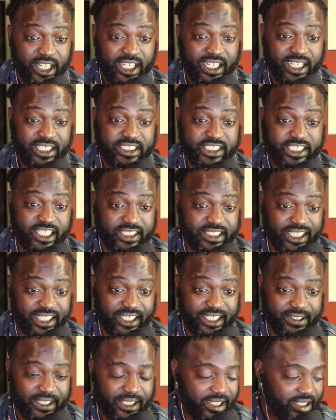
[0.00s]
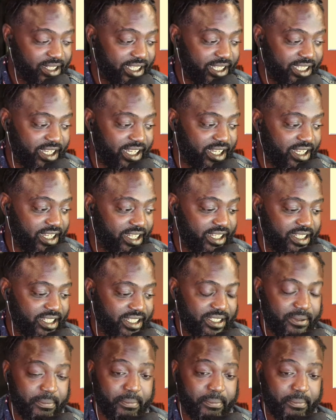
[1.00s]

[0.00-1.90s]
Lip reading: a chick that